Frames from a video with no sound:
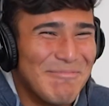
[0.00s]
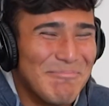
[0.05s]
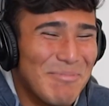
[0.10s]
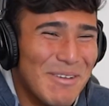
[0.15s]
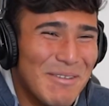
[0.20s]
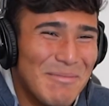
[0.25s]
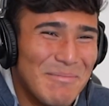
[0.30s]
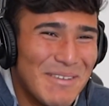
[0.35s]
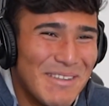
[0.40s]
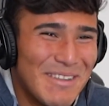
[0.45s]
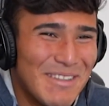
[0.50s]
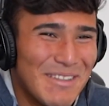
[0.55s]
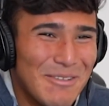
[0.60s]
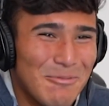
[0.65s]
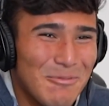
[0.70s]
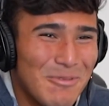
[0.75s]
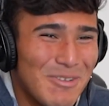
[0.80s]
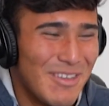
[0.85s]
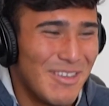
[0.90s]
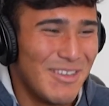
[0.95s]
But, the
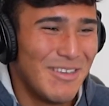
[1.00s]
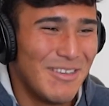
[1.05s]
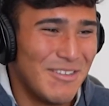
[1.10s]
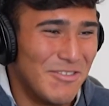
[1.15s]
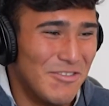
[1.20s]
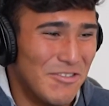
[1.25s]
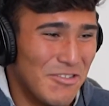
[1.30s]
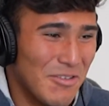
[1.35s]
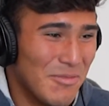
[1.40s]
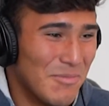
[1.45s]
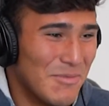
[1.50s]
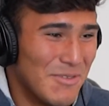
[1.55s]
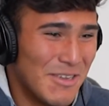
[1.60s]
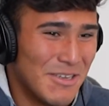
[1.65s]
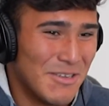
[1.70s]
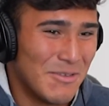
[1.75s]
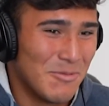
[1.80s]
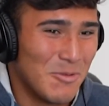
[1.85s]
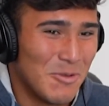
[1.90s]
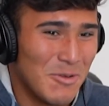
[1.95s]
way he jumps
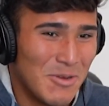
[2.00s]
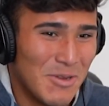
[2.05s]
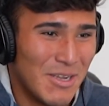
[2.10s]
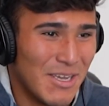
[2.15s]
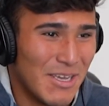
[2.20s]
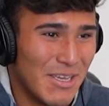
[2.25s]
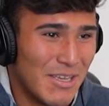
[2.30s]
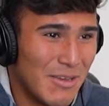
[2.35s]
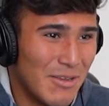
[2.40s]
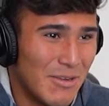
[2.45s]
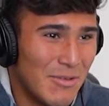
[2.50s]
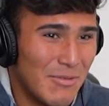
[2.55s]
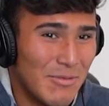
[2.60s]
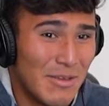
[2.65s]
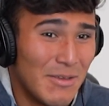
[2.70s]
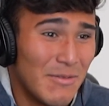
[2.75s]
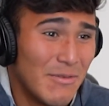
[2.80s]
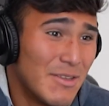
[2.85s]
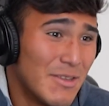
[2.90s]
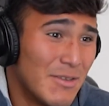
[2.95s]
as well, like,
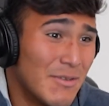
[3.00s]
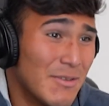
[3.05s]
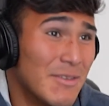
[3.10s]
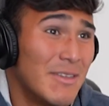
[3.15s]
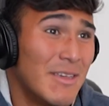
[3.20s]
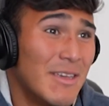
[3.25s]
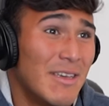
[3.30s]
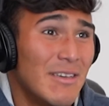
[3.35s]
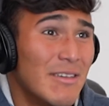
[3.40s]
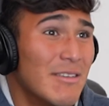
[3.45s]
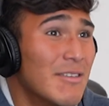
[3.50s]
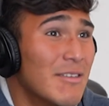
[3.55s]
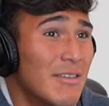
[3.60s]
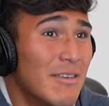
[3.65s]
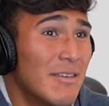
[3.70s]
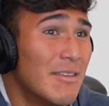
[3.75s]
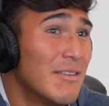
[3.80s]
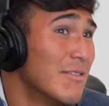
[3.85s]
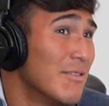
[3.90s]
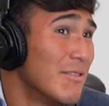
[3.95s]
even to his age,
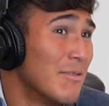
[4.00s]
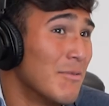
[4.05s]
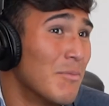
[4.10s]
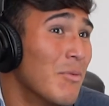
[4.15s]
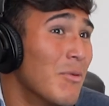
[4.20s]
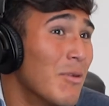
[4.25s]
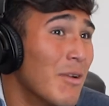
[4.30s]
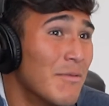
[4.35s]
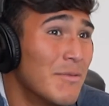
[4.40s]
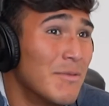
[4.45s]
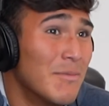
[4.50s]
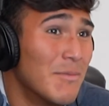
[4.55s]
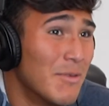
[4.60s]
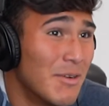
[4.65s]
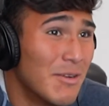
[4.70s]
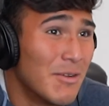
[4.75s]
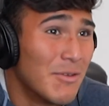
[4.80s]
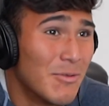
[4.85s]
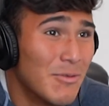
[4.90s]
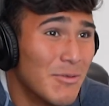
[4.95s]
he can still pull off some
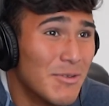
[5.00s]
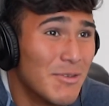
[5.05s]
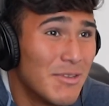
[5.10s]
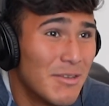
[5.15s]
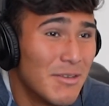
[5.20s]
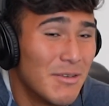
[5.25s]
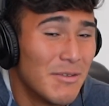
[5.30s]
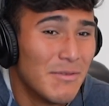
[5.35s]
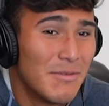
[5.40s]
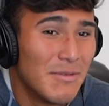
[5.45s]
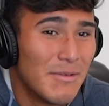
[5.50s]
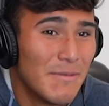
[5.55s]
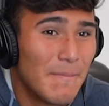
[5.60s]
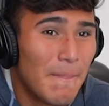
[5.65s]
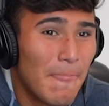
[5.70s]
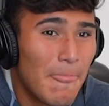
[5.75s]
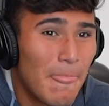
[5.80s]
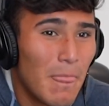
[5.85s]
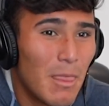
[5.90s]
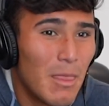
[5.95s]
really cool stuff.
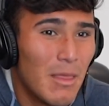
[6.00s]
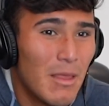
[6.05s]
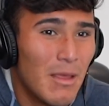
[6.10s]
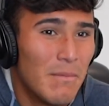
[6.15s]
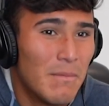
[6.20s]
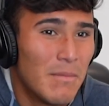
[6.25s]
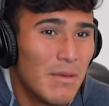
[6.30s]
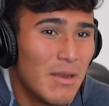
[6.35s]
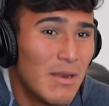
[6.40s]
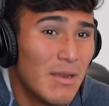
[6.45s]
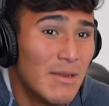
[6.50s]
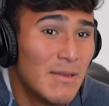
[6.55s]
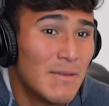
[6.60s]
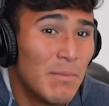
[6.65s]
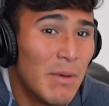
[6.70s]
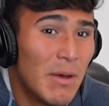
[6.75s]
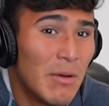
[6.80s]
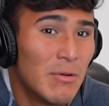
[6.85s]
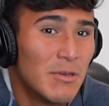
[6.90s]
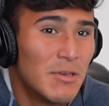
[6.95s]
His
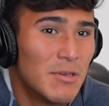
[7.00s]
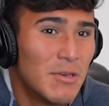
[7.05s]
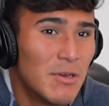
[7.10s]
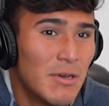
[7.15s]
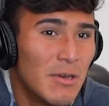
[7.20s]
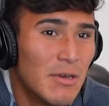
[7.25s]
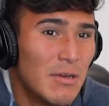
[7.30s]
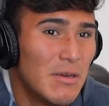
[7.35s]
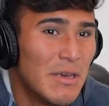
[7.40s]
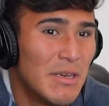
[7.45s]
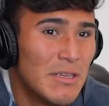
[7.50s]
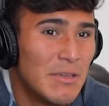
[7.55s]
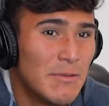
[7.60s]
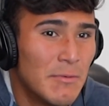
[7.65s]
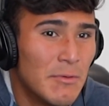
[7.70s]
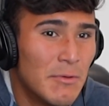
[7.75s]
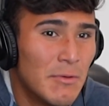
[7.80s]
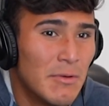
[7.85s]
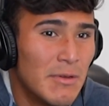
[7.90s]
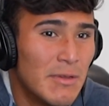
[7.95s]
power shot as
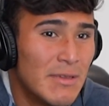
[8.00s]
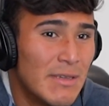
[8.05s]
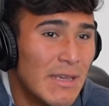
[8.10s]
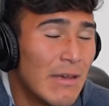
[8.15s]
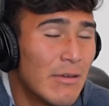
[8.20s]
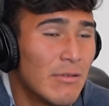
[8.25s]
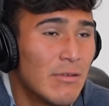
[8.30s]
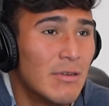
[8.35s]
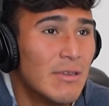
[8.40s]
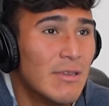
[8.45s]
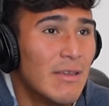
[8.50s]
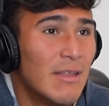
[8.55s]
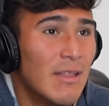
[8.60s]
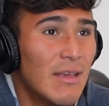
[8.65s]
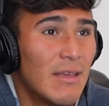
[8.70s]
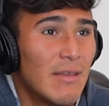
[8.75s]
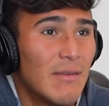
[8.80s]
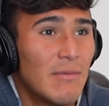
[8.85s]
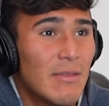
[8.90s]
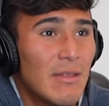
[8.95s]
well, his accuracy,
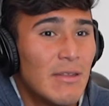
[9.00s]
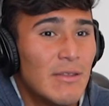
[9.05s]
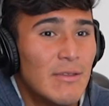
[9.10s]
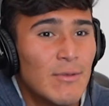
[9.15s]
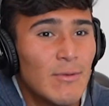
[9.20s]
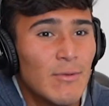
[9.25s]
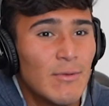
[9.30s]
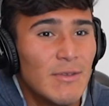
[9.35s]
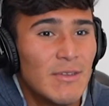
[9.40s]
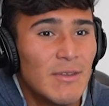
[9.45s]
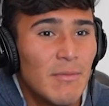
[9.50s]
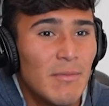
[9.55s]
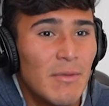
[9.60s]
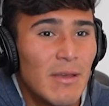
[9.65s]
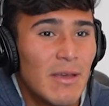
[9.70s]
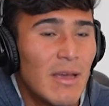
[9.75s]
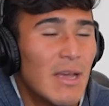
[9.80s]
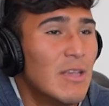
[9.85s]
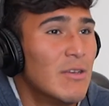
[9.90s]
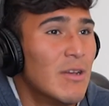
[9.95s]
like, that's always
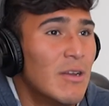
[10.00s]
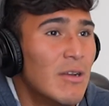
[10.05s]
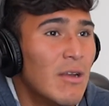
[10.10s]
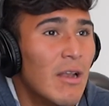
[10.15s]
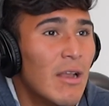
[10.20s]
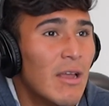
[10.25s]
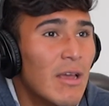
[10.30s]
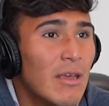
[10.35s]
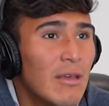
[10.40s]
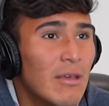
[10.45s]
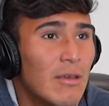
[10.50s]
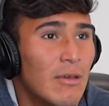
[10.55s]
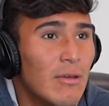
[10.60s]
something I try to, like,